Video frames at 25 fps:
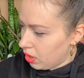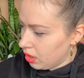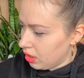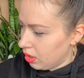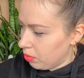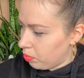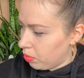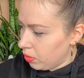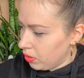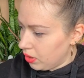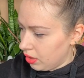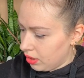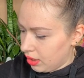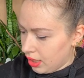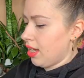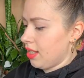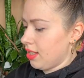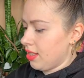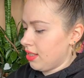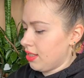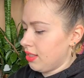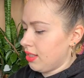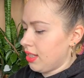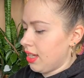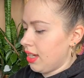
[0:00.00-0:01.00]
want to put it
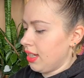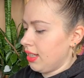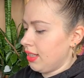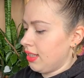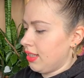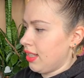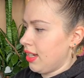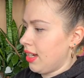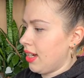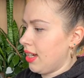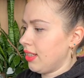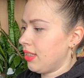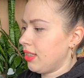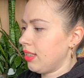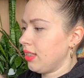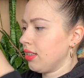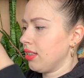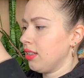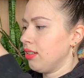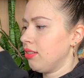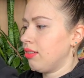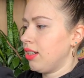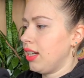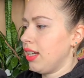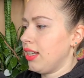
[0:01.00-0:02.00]
as like that
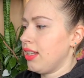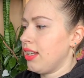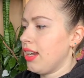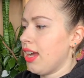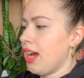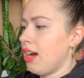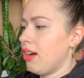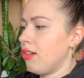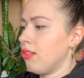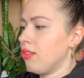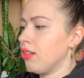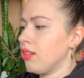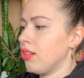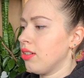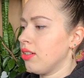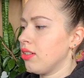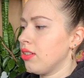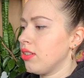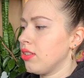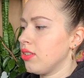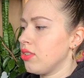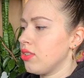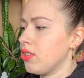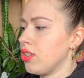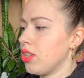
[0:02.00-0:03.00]
right now,
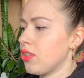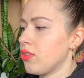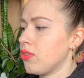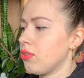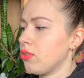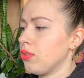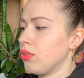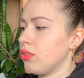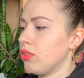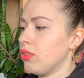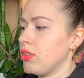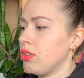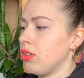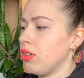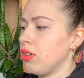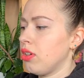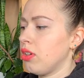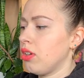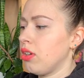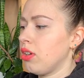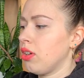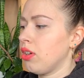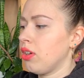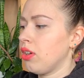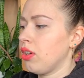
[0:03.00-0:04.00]
just to,
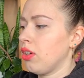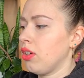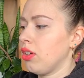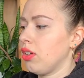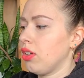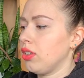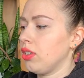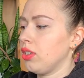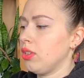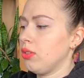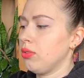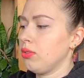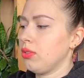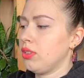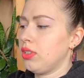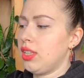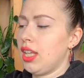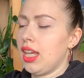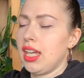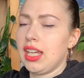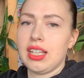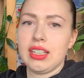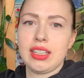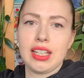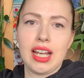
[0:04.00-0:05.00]
you know,
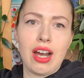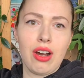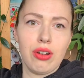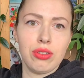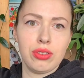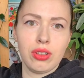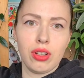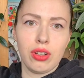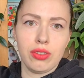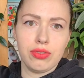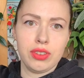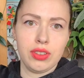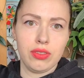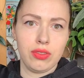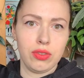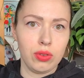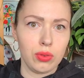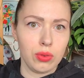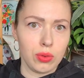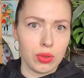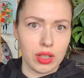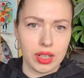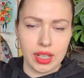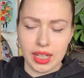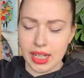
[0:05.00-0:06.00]
take it out of the
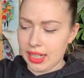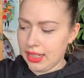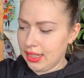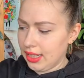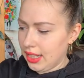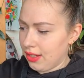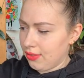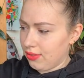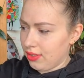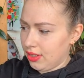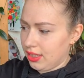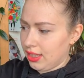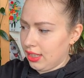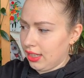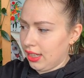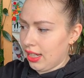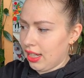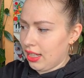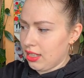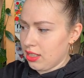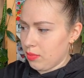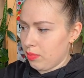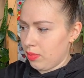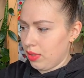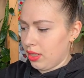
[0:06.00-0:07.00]
floor and everything
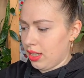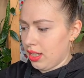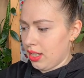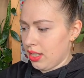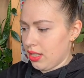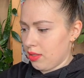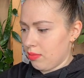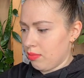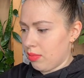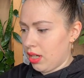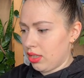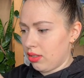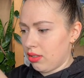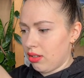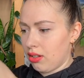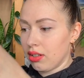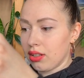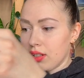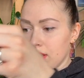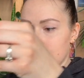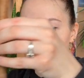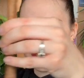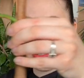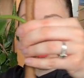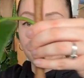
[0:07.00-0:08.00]
else, because my
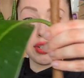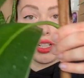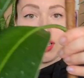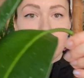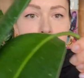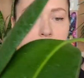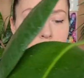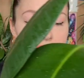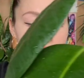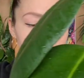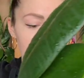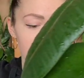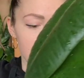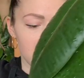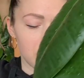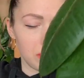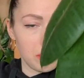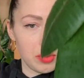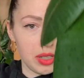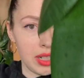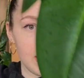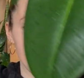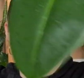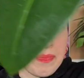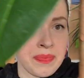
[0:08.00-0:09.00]
dog is really close to
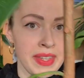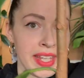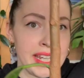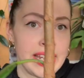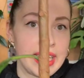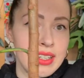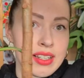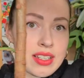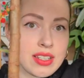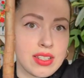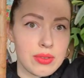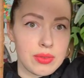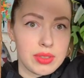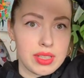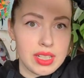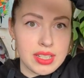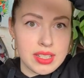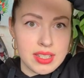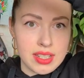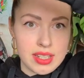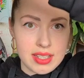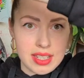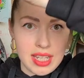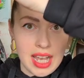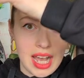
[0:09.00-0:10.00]
me. So
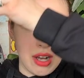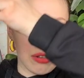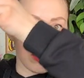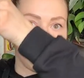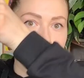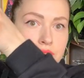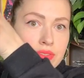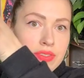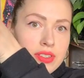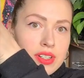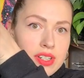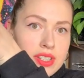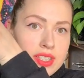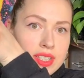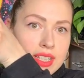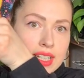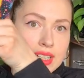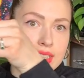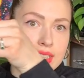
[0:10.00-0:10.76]
this is how the first